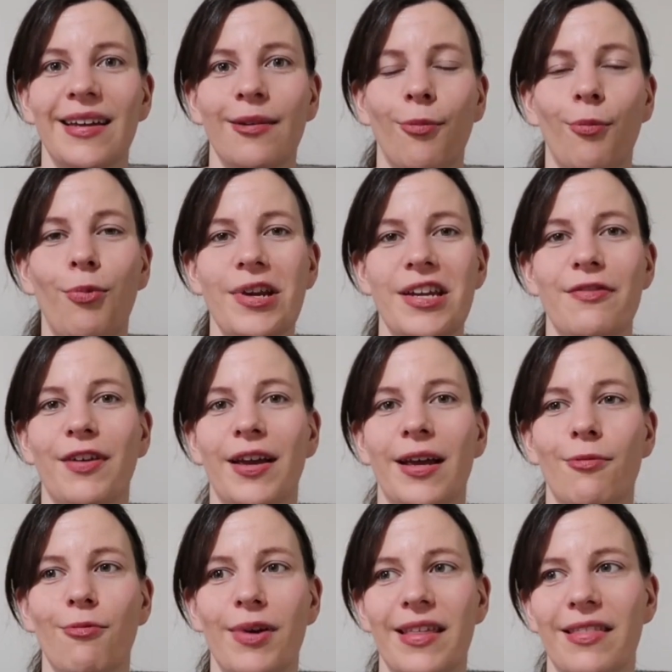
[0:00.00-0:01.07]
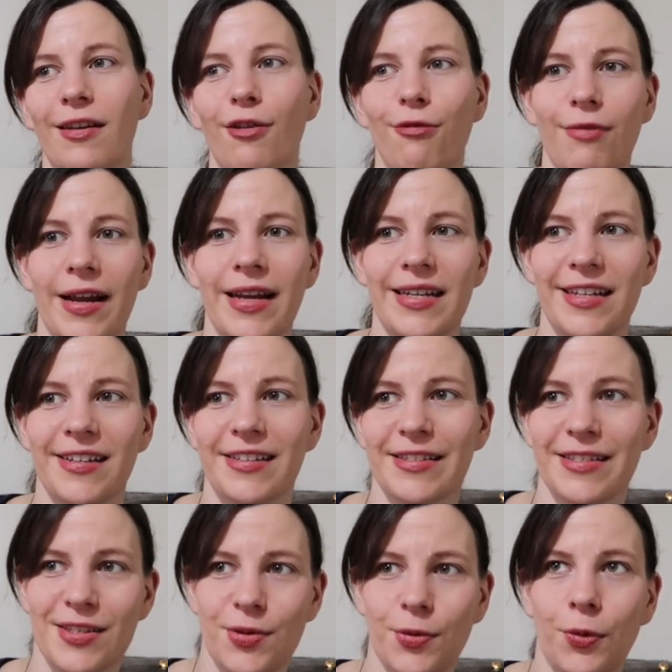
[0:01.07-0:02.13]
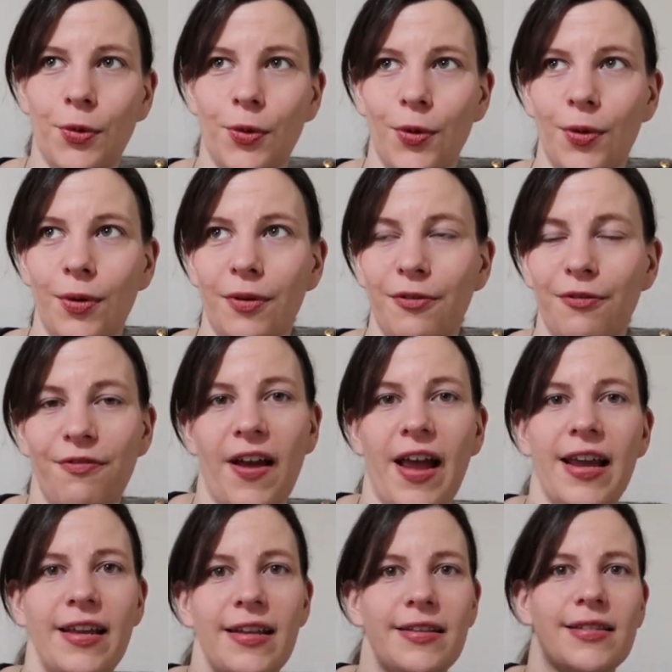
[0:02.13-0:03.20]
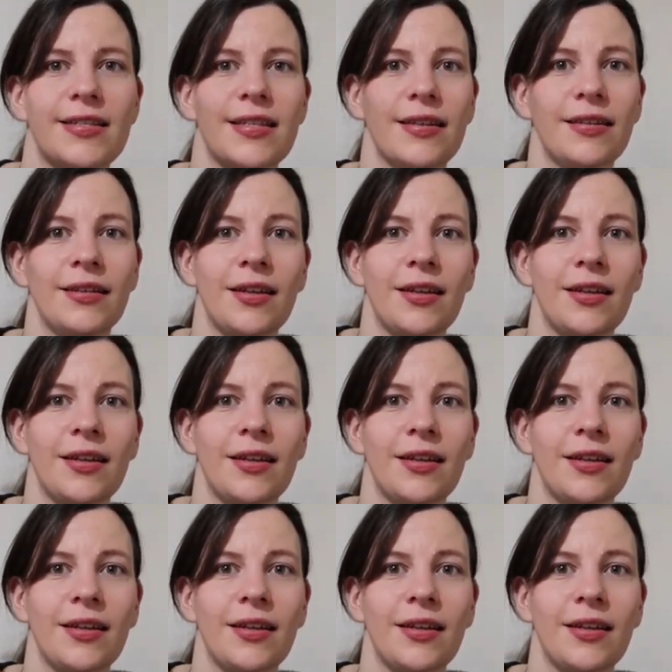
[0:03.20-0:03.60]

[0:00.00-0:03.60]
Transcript: weaving with gradients or fades,